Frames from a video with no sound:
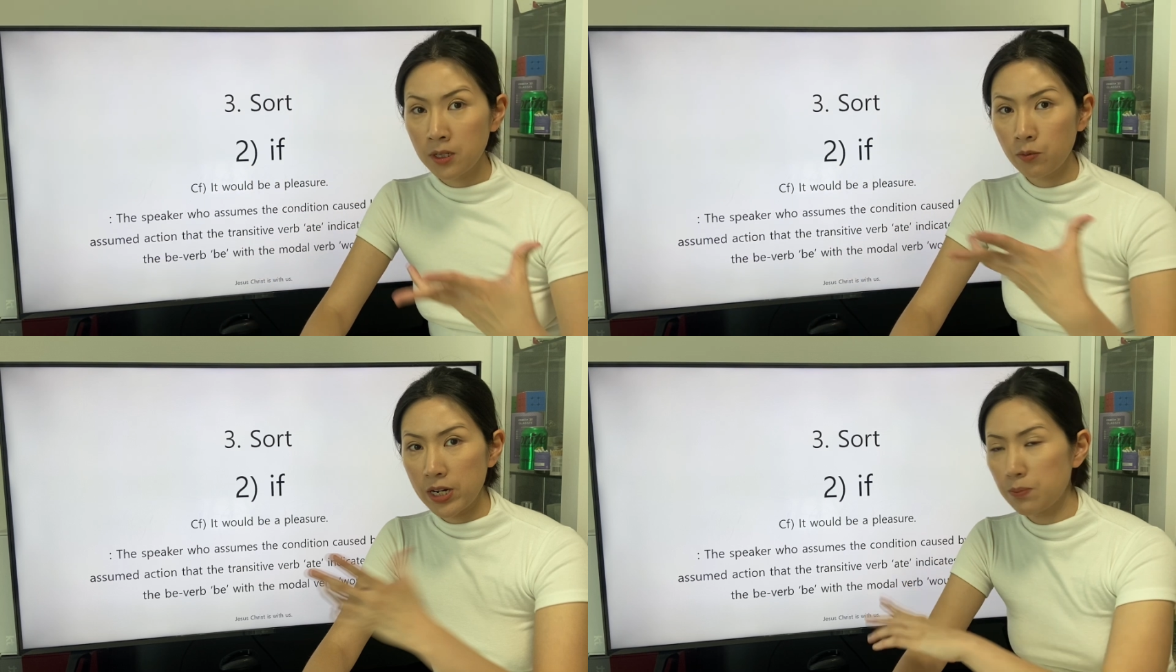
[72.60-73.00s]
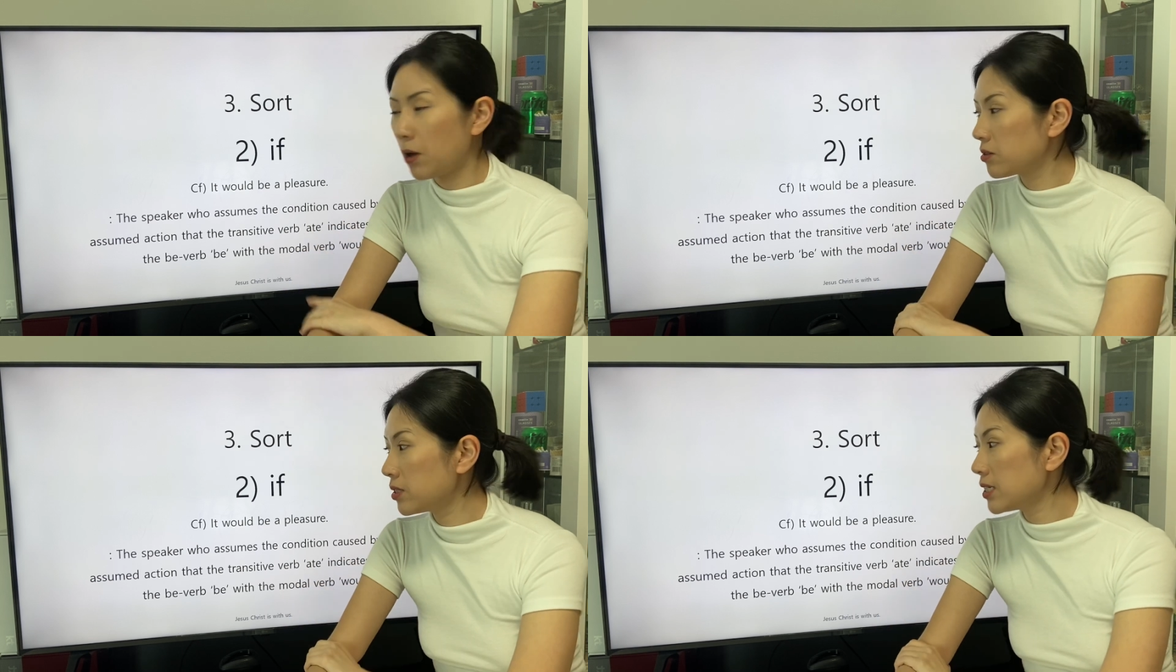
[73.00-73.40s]

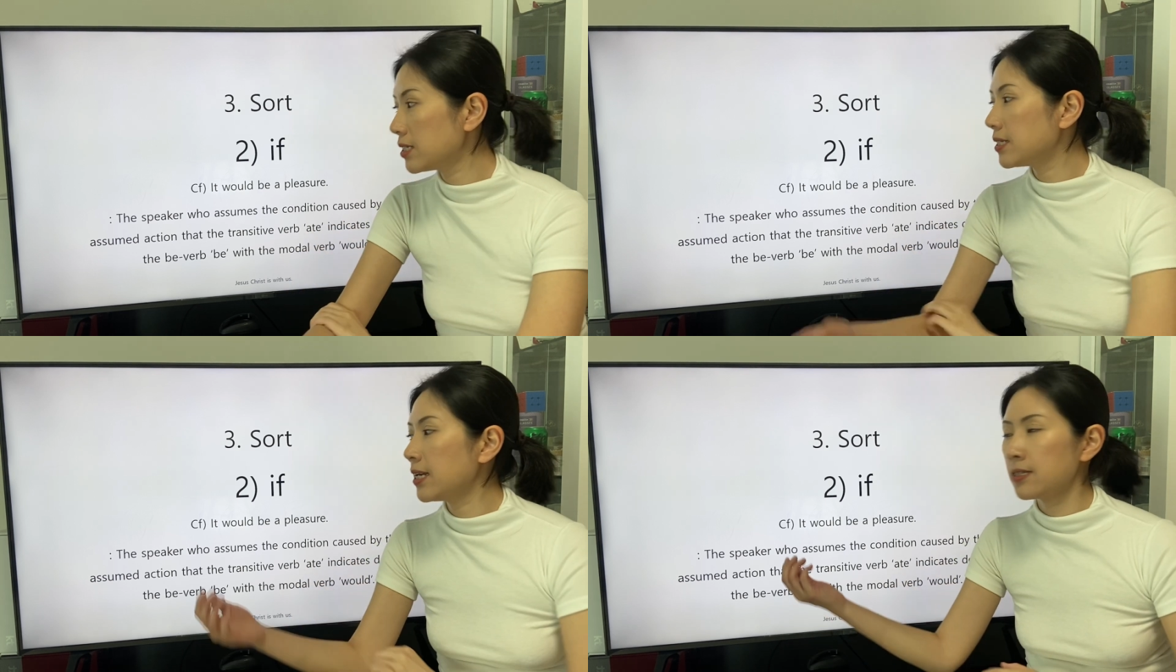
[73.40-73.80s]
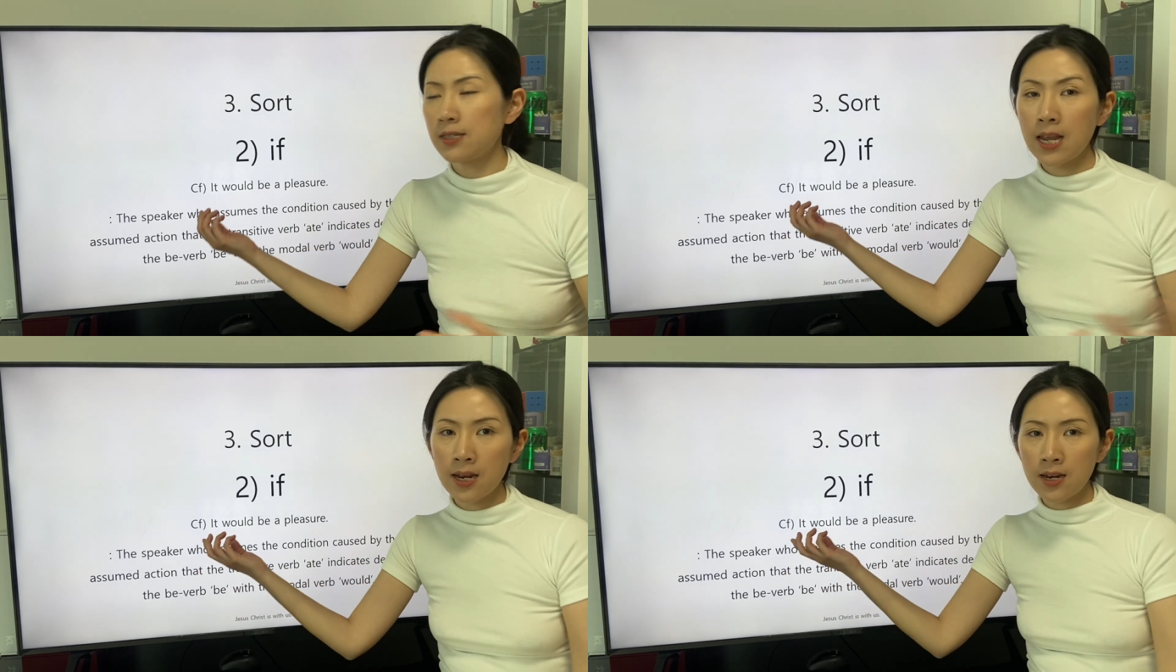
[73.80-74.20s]
responses is
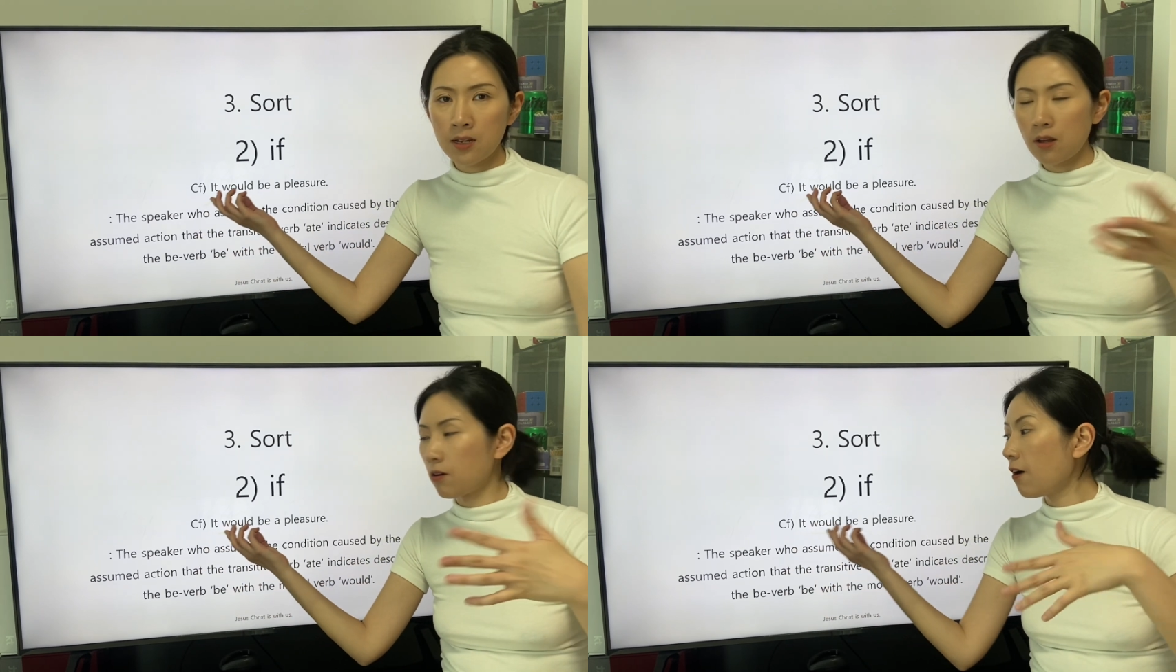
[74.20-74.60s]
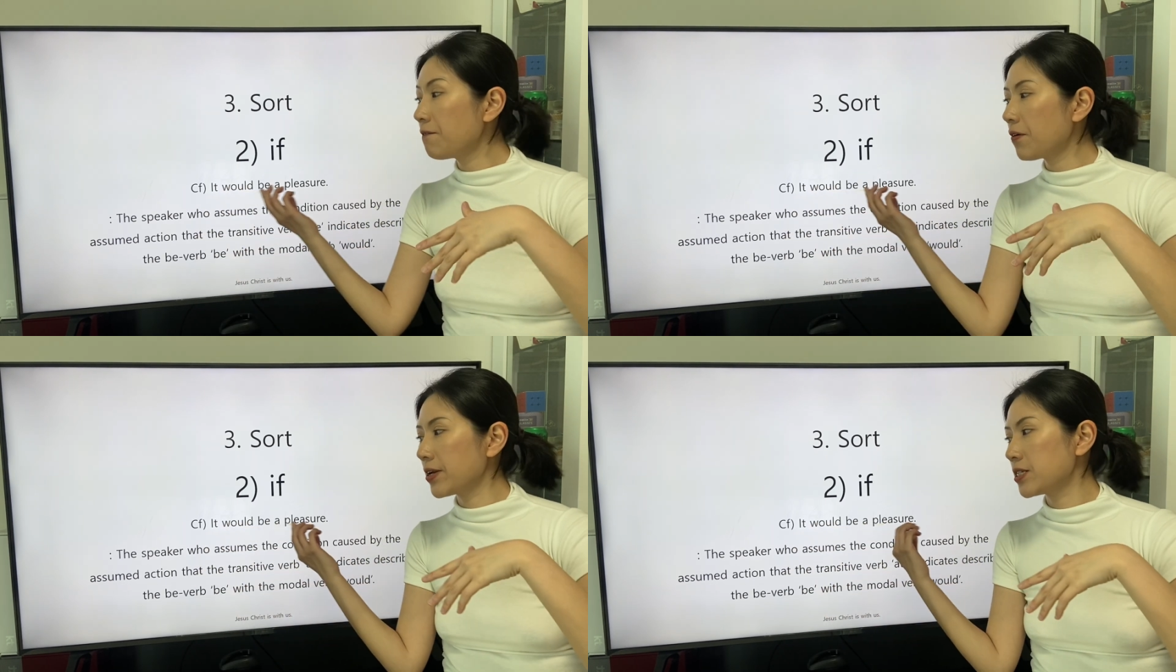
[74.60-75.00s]
stated in the
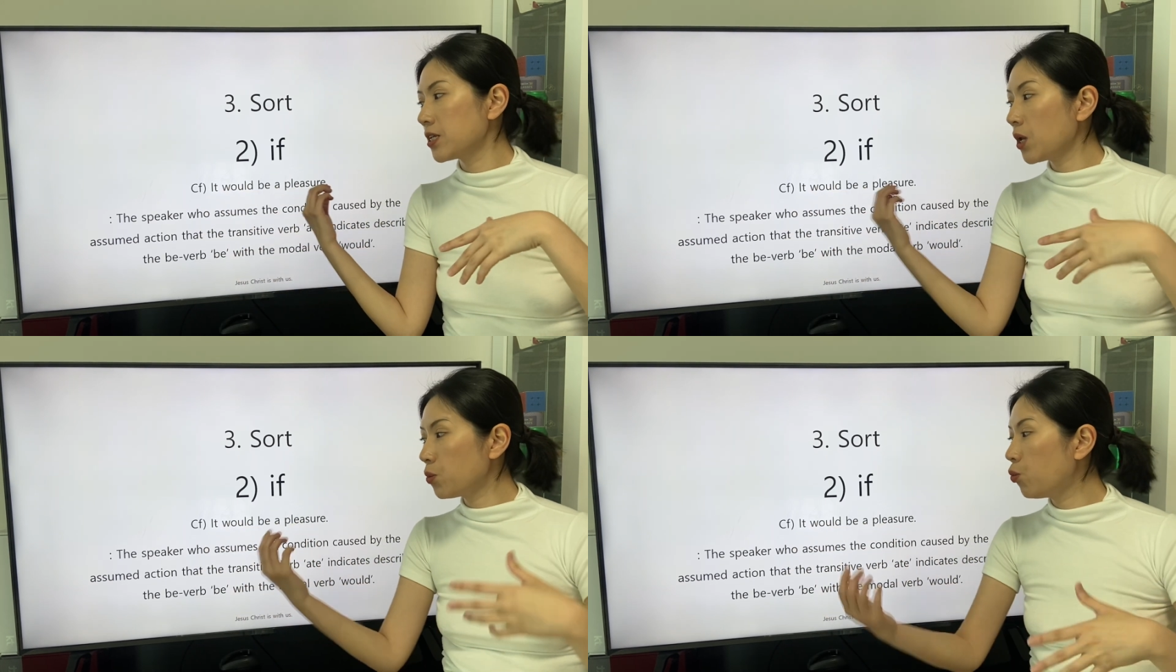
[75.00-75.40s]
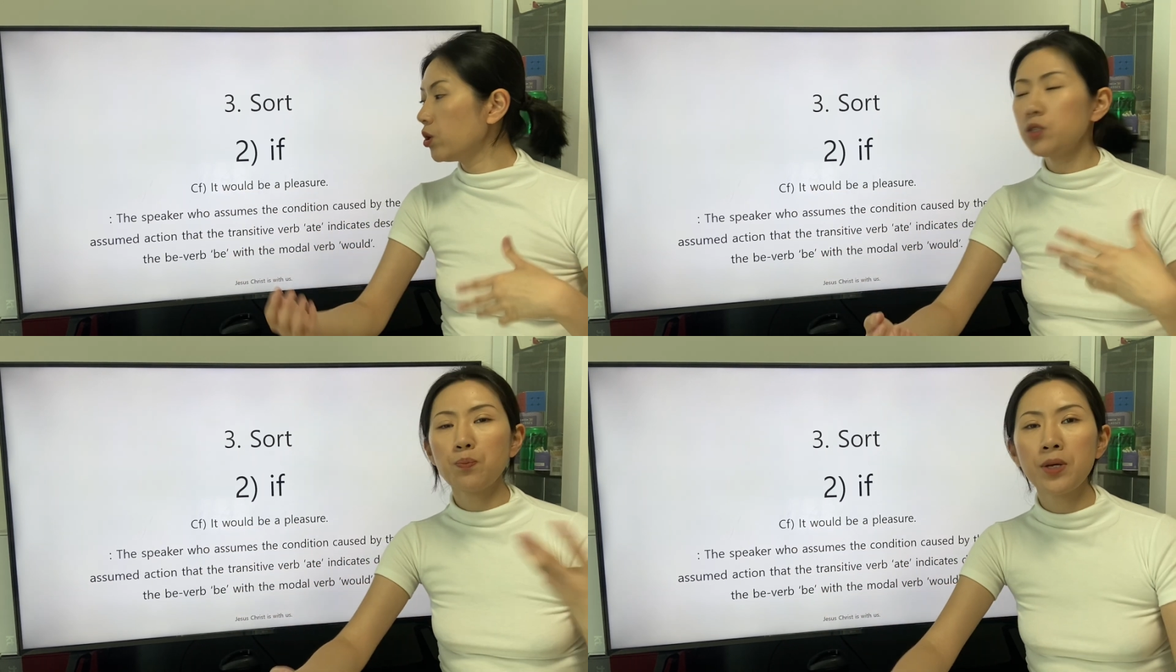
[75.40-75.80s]
conference. It
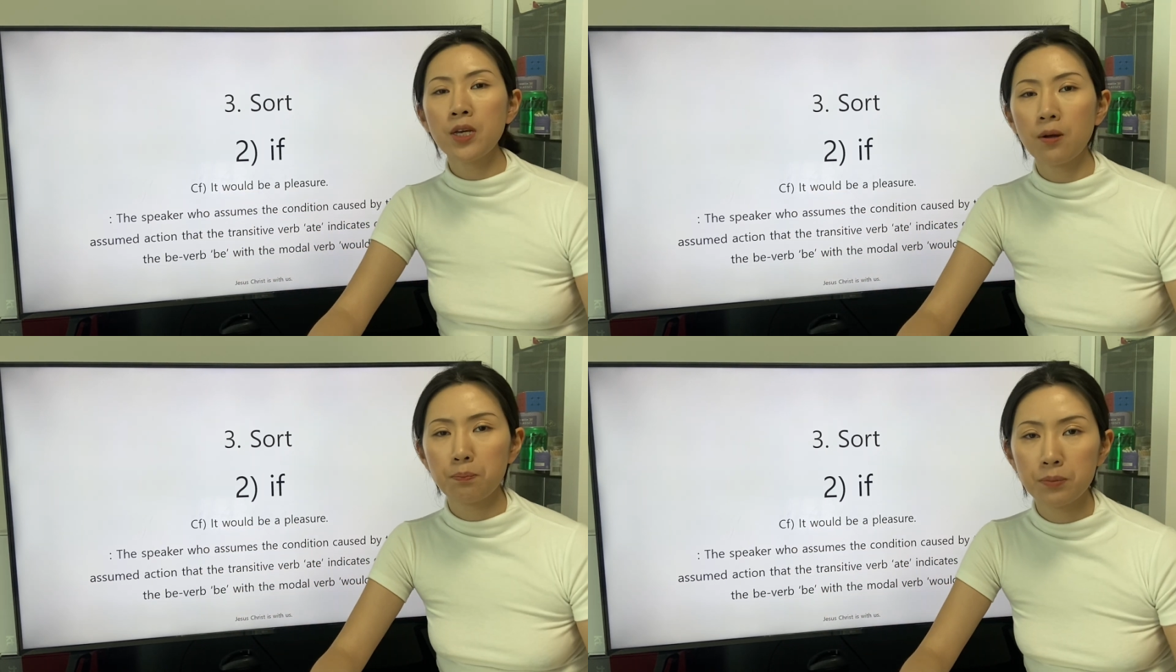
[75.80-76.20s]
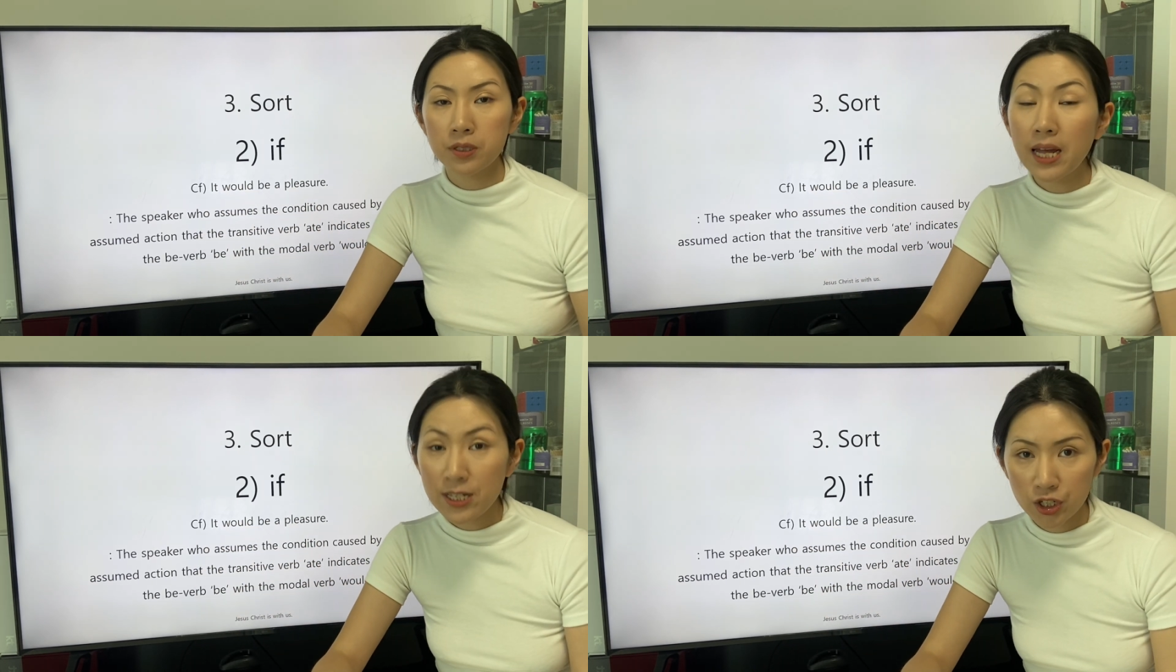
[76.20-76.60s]
would be a
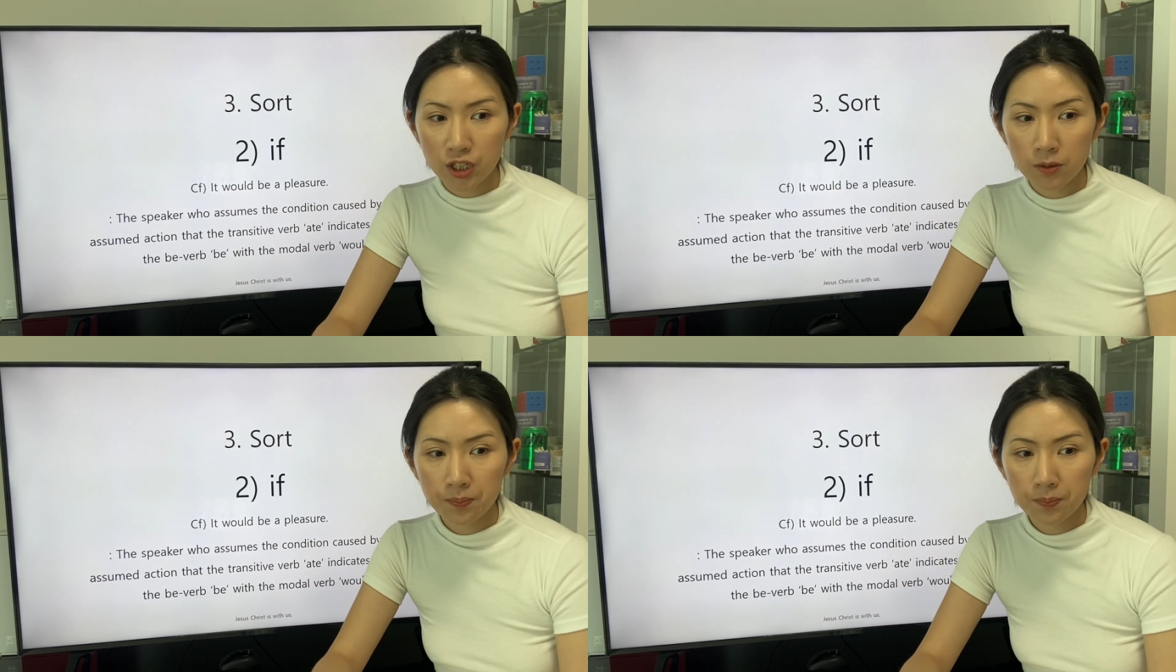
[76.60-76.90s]
pleasure.